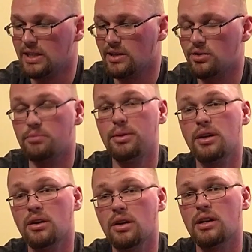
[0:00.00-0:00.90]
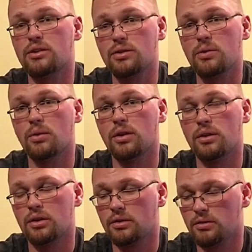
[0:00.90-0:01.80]
this would be a good entry
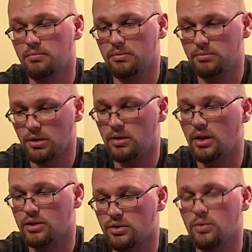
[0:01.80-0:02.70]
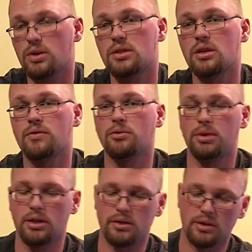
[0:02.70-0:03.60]
one. Good entry whiskey for
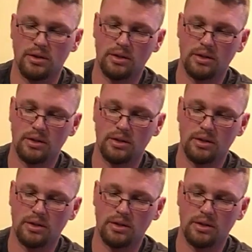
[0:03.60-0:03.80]
peat.